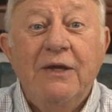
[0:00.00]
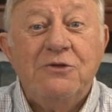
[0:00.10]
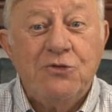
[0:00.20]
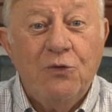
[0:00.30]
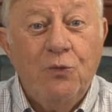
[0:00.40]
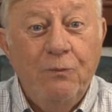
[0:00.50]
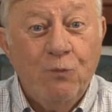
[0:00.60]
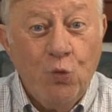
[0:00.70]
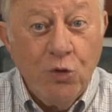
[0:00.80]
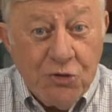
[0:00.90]
So
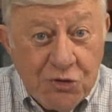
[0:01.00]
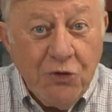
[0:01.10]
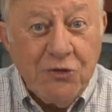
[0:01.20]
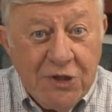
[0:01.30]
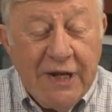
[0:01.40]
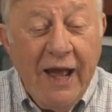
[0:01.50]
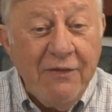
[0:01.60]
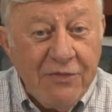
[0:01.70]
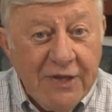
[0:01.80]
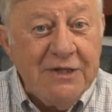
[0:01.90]
we're searching
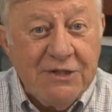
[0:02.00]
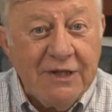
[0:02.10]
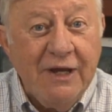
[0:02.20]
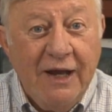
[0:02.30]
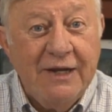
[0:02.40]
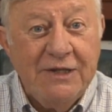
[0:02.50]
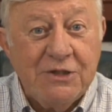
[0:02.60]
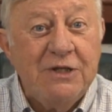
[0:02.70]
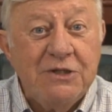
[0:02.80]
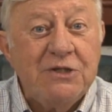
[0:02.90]
out things that God has
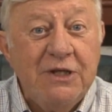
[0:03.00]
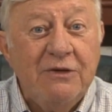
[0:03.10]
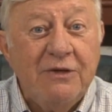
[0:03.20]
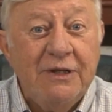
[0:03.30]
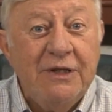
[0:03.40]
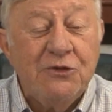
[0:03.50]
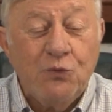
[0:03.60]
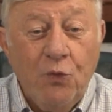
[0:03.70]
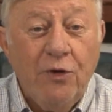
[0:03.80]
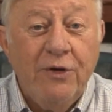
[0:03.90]
concealed in His
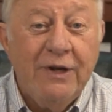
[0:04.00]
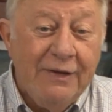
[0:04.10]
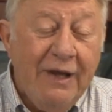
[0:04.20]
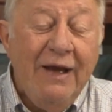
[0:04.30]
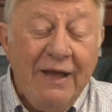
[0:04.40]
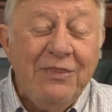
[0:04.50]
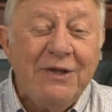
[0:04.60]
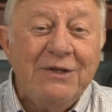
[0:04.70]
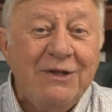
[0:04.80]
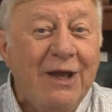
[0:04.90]
Word, and I
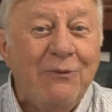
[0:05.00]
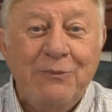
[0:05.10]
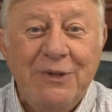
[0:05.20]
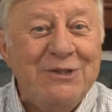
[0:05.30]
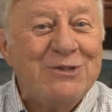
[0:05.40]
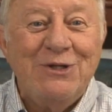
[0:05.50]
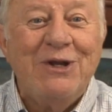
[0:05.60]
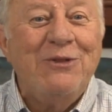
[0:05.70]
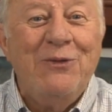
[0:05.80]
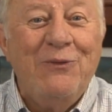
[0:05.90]
think today will be just
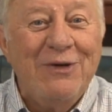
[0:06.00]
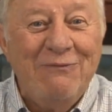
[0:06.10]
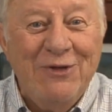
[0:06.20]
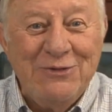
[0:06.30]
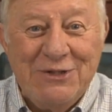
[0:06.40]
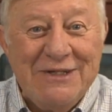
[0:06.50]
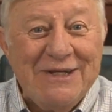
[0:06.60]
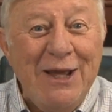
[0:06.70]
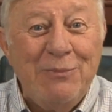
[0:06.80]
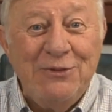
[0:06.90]
another one of those
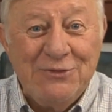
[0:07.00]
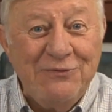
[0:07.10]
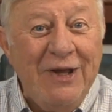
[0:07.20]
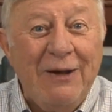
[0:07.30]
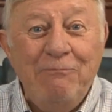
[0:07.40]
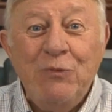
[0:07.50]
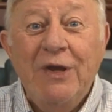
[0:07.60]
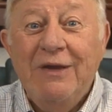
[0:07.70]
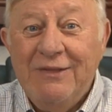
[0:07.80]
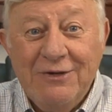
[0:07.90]
examples of how
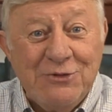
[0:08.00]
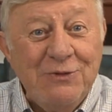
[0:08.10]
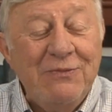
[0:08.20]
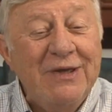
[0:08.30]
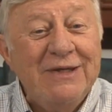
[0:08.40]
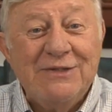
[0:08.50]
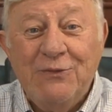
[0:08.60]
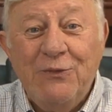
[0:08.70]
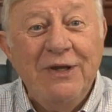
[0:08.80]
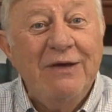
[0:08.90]
there's some things
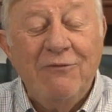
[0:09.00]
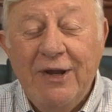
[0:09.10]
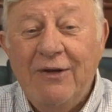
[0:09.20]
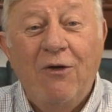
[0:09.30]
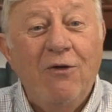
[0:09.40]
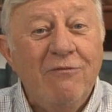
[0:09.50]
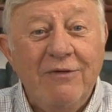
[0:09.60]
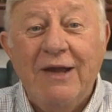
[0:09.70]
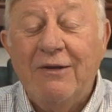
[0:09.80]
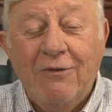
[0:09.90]
that we have read over
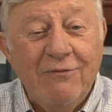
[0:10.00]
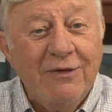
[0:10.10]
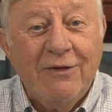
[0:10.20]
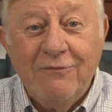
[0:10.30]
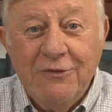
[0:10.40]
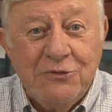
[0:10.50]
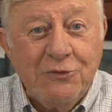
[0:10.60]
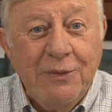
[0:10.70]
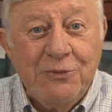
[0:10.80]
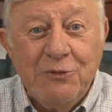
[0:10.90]
and over and over in
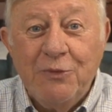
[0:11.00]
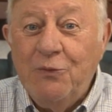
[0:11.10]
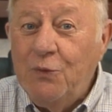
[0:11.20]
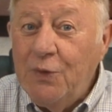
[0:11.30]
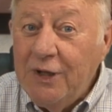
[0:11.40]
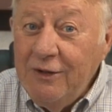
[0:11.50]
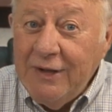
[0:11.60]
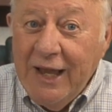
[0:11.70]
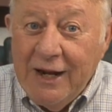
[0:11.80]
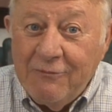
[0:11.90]
Scripture, but when we
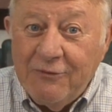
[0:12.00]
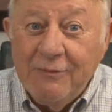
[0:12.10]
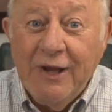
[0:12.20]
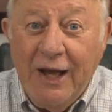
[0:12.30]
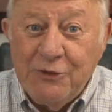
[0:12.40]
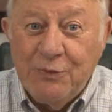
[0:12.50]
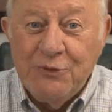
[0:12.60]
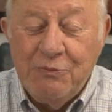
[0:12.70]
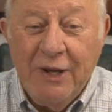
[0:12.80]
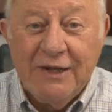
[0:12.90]
look at them from God's
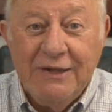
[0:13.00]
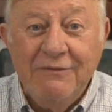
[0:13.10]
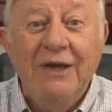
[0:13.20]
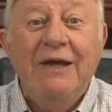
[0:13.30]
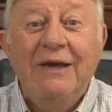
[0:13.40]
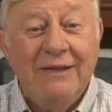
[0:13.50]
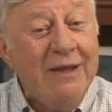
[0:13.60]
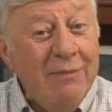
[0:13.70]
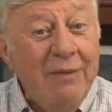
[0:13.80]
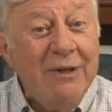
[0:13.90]
perspective, they
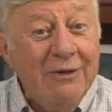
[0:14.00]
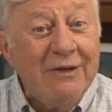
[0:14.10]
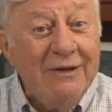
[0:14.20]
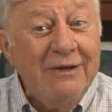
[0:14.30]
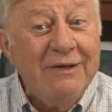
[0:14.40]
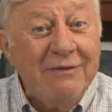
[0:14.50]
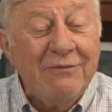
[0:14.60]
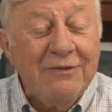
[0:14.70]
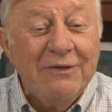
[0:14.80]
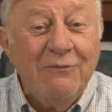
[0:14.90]
maybe look a little
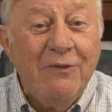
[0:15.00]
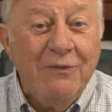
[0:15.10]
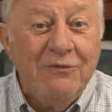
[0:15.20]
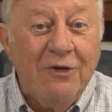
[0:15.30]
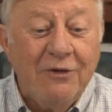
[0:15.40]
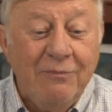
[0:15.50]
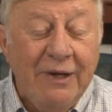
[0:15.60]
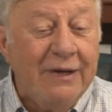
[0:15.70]
different than what we've talked about.